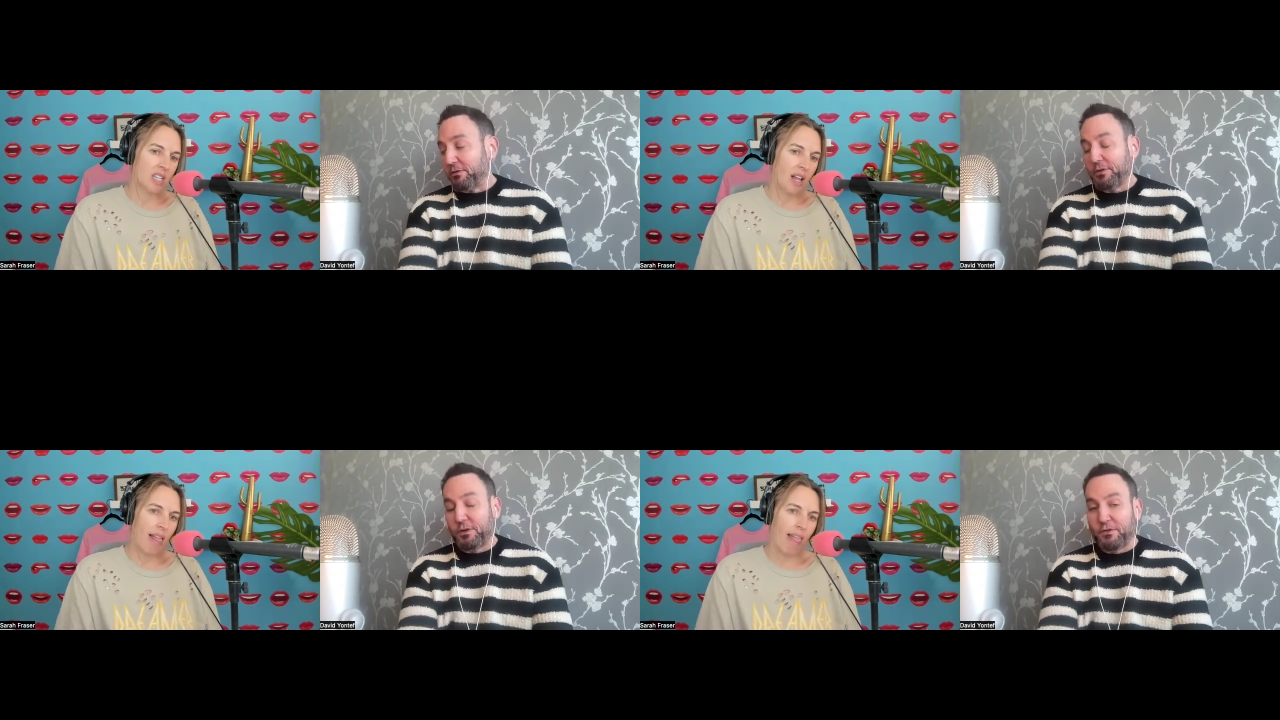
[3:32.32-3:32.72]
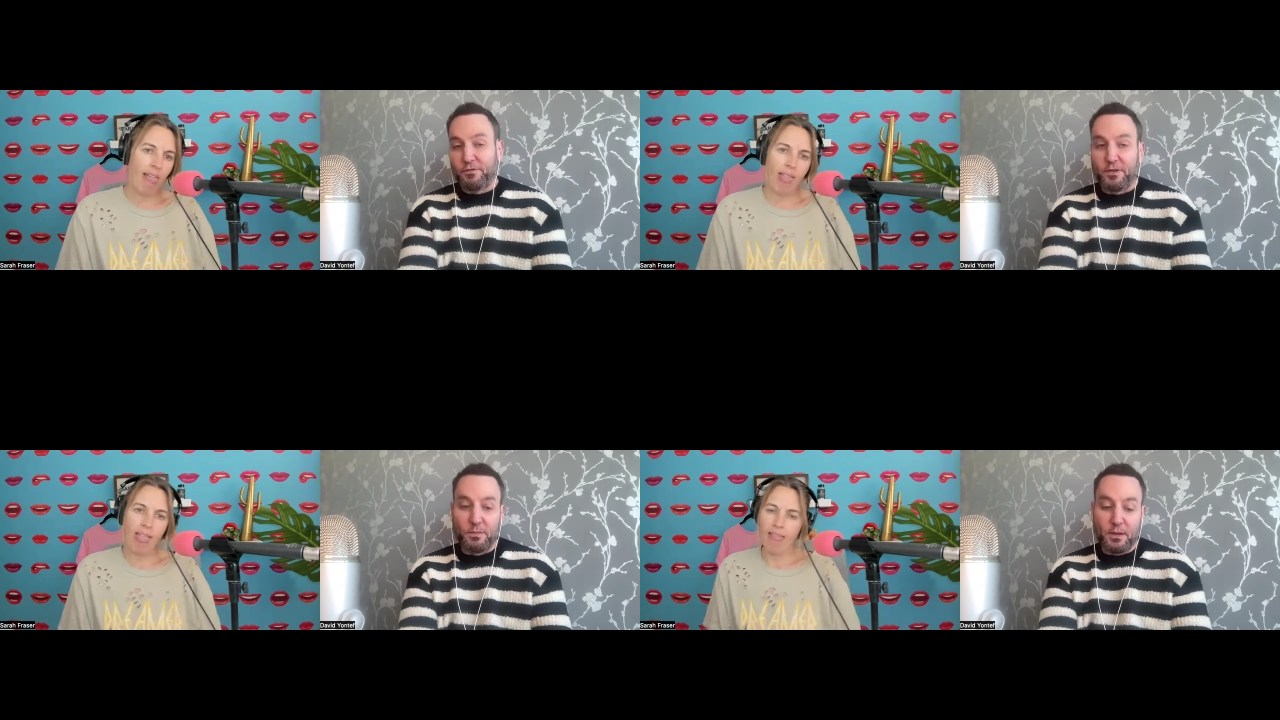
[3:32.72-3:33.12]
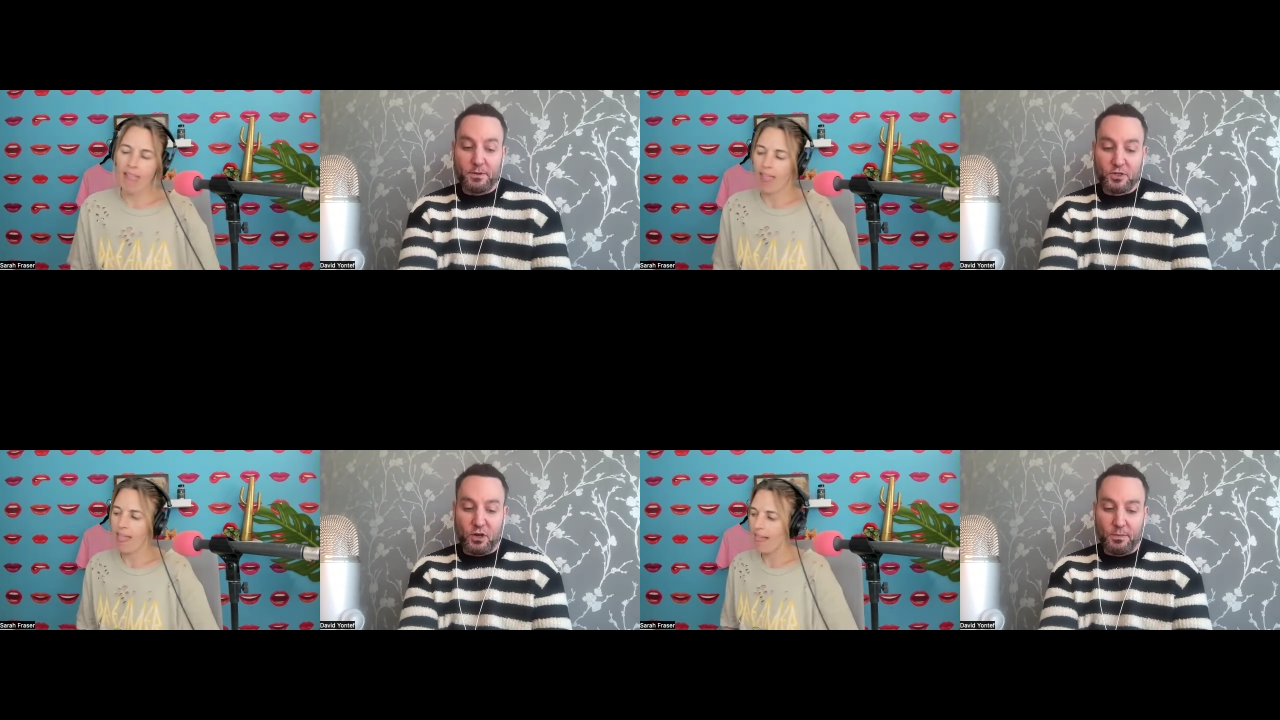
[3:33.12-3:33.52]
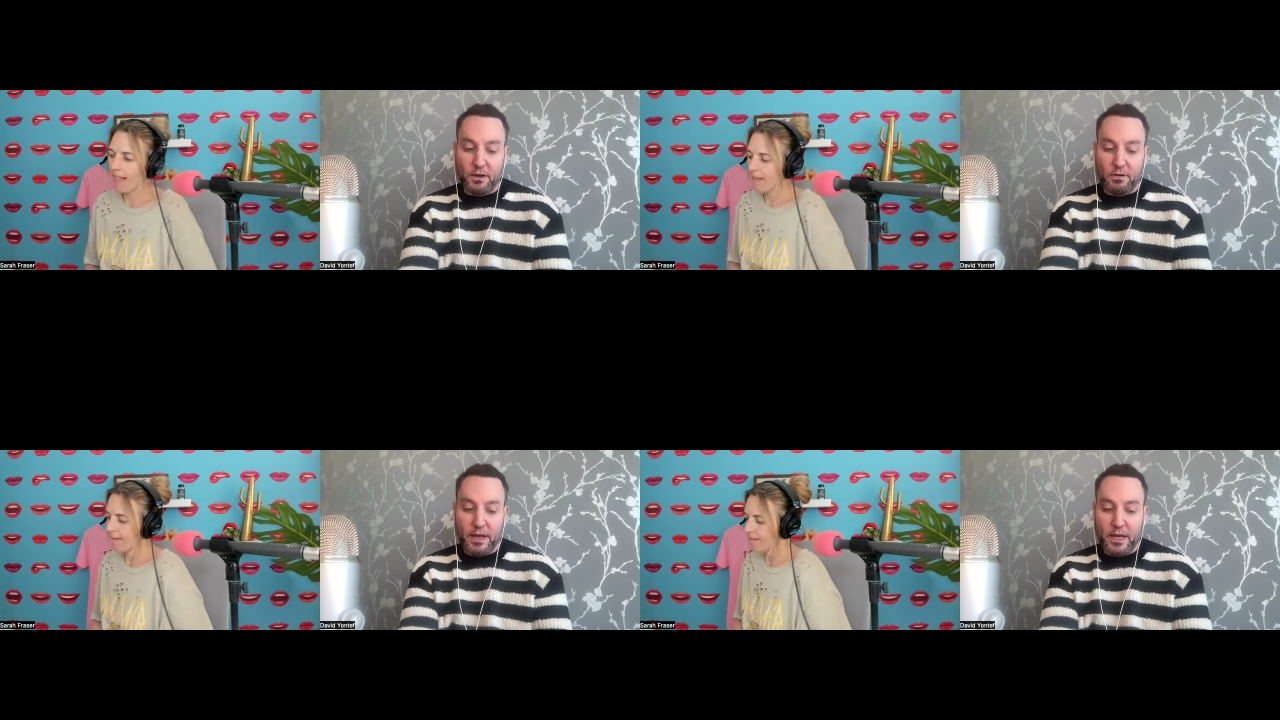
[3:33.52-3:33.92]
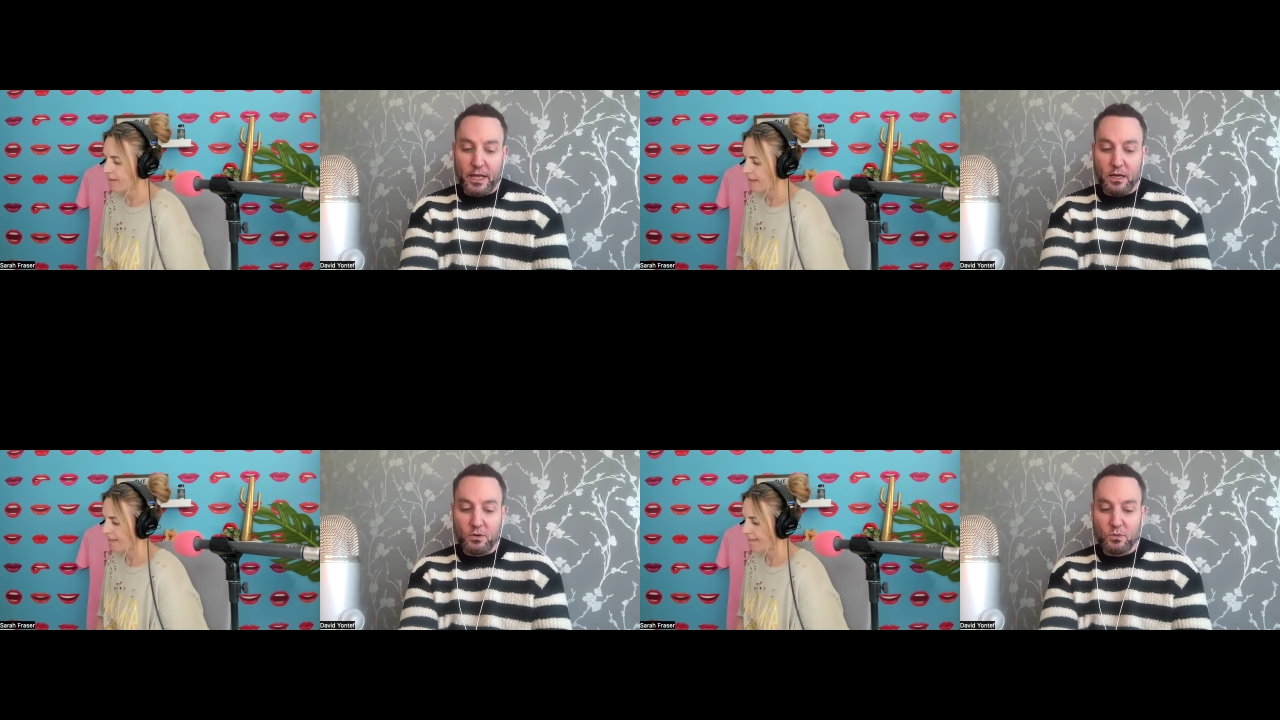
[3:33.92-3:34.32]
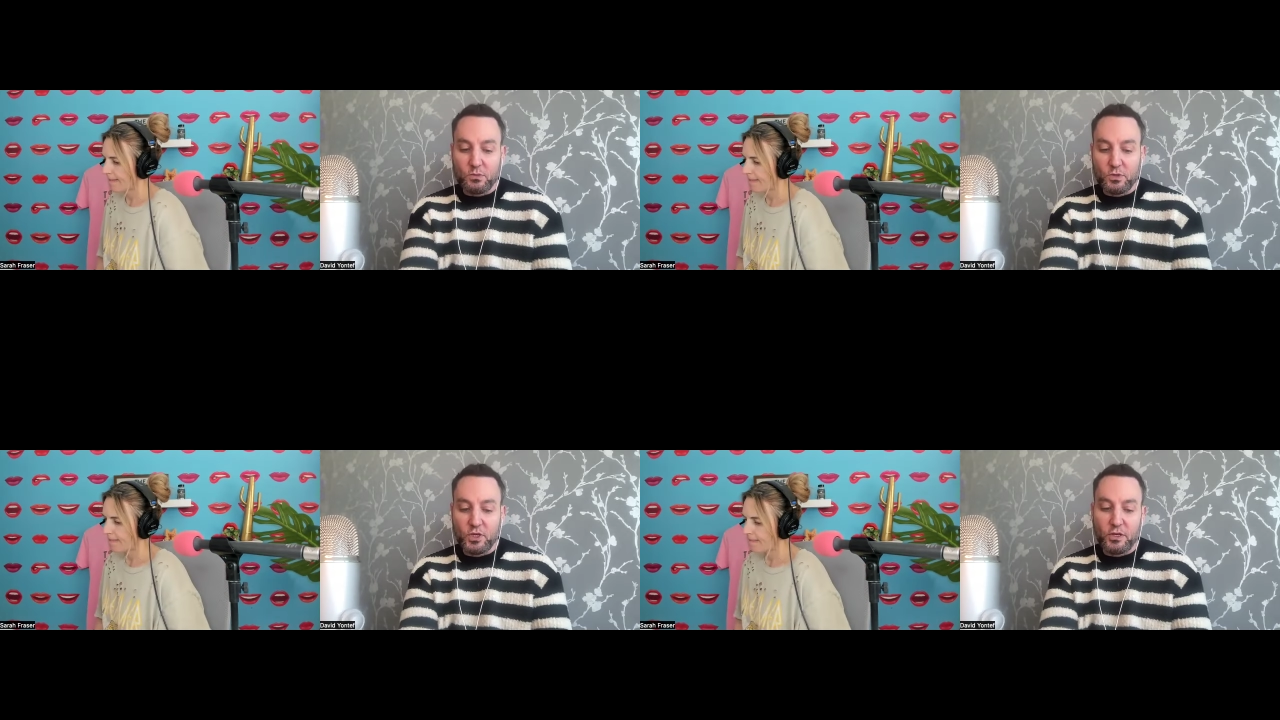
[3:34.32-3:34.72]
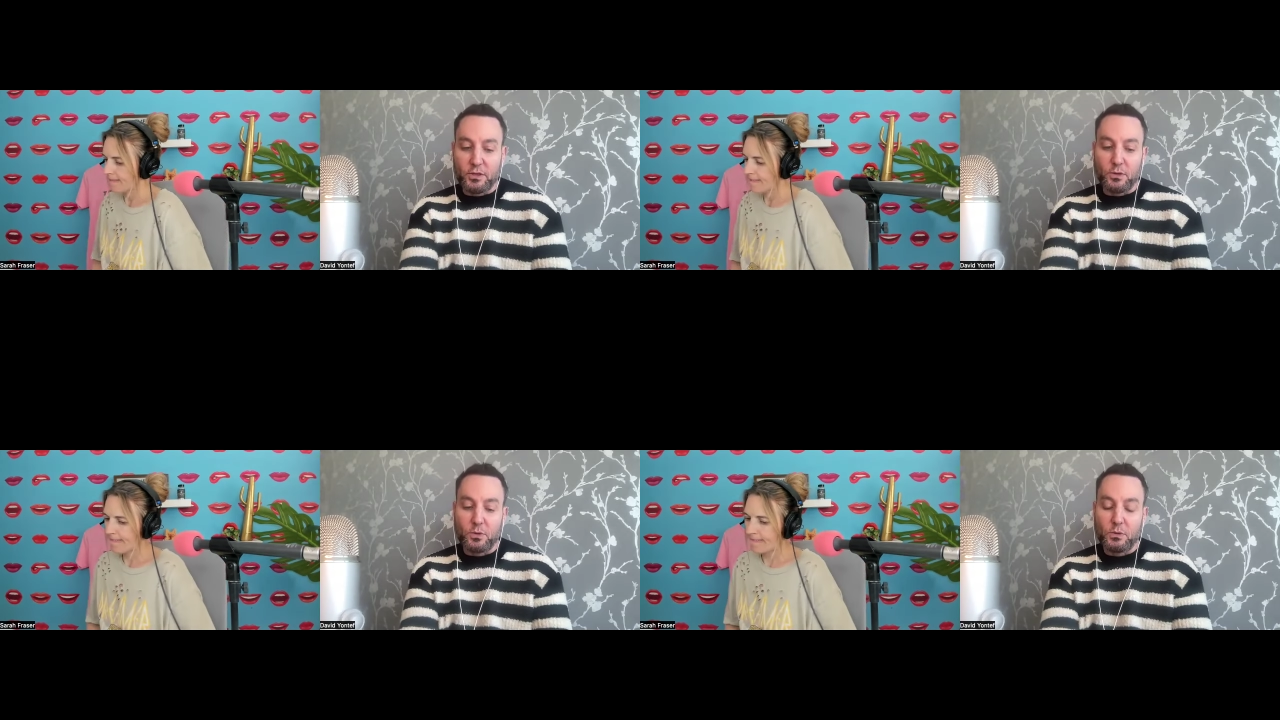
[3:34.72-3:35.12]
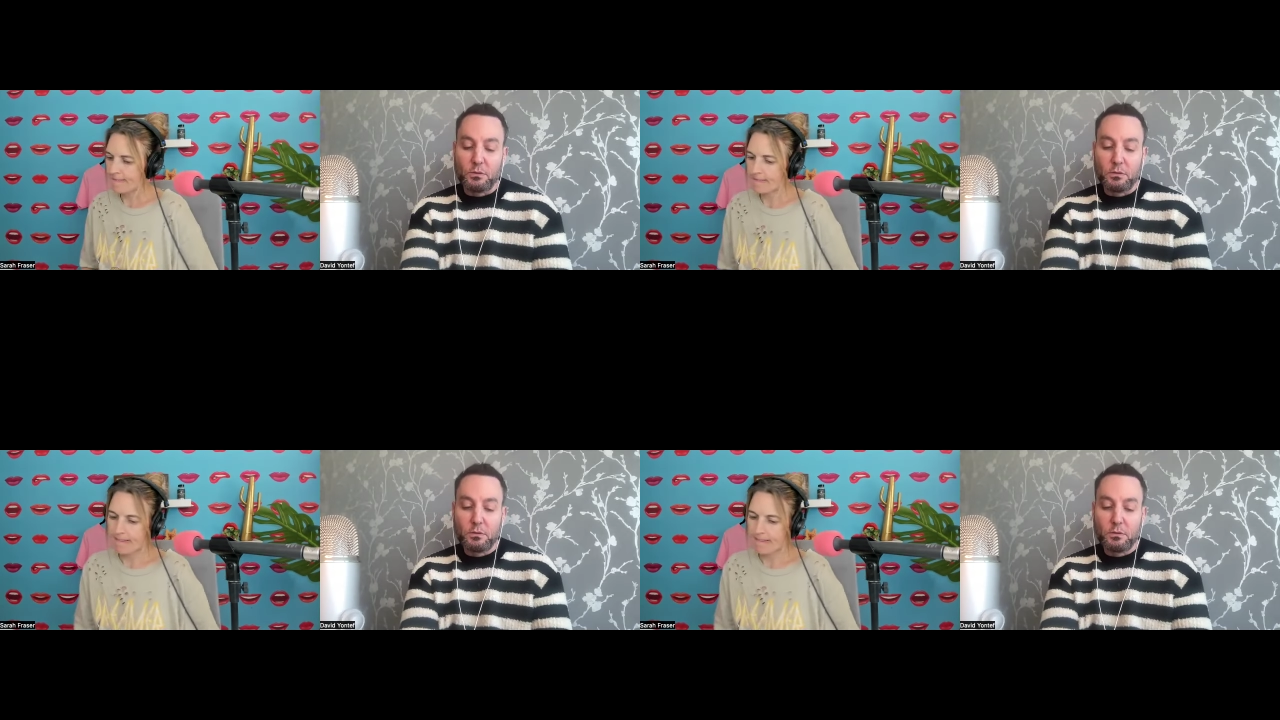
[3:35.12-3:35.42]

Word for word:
Speaker 1: they're they're filming Potomac right now too.